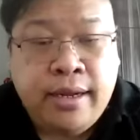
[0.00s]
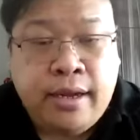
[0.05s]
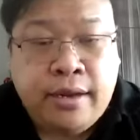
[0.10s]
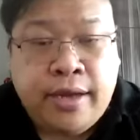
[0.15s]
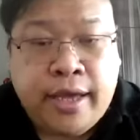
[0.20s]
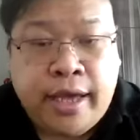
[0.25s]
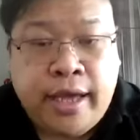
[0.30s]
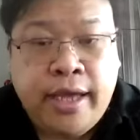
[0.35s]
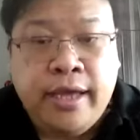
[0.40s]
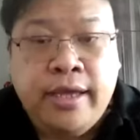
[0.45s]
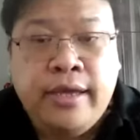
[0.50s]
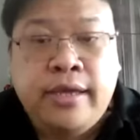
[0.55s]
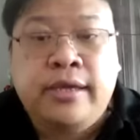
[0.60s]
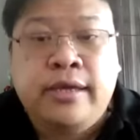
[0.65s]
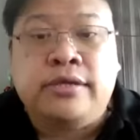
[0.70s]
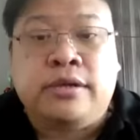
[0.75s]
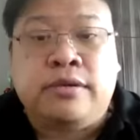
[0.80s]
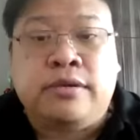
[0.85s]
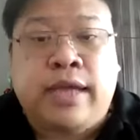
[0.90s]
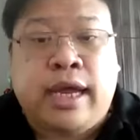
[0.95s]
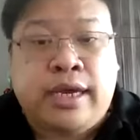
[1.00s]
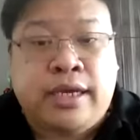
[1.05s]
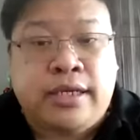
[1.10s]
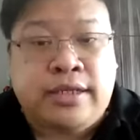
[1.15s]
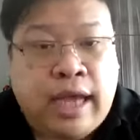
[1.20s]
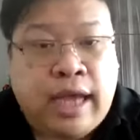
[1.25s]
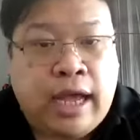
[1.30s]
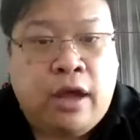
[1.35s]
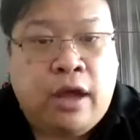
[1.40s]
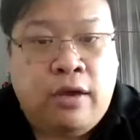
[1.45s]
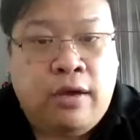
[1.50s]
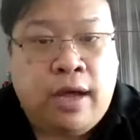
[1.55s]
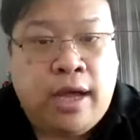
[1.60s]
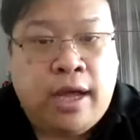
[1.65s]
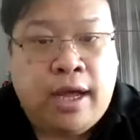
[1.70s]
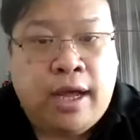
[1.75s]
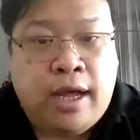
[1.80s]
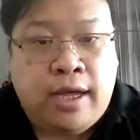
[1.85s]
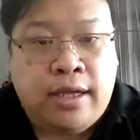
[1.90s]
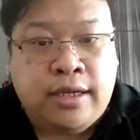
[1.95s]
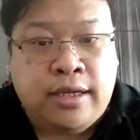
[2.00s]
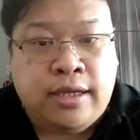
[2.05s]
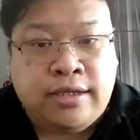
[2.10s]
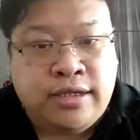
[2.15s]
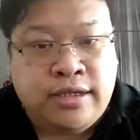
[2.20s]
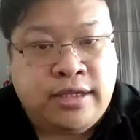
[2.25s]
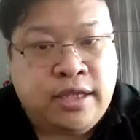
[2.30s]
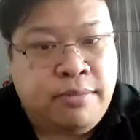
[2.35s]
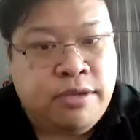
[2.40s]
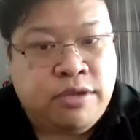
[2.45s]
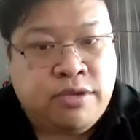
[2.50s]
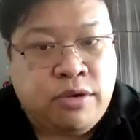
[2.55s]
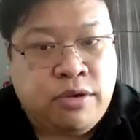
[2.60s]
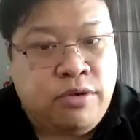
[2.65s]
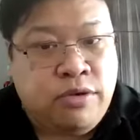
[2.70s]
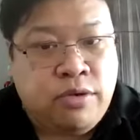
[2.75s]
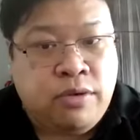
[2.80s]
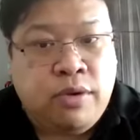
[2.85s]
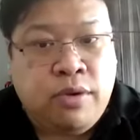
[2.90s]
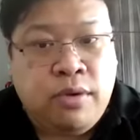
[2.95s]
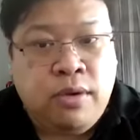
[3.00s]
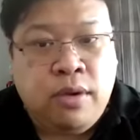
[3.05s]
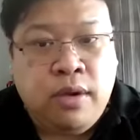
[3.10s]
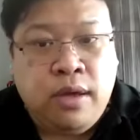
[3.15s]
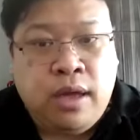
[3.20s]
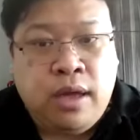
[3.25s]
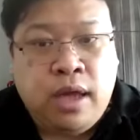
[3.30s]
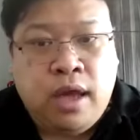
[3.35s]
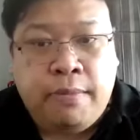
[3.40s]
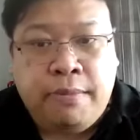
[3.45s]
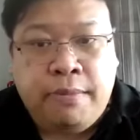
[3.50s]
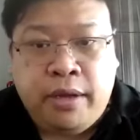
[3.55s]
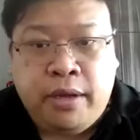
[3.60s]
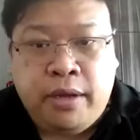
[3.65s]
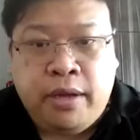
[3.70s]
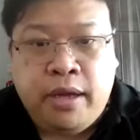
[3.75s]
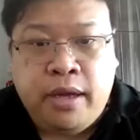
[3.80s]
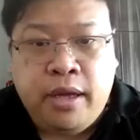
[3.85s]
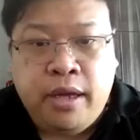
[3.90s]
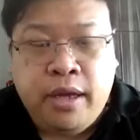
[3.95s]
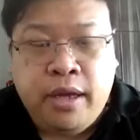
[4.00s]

Okay, so that is how the system is going to be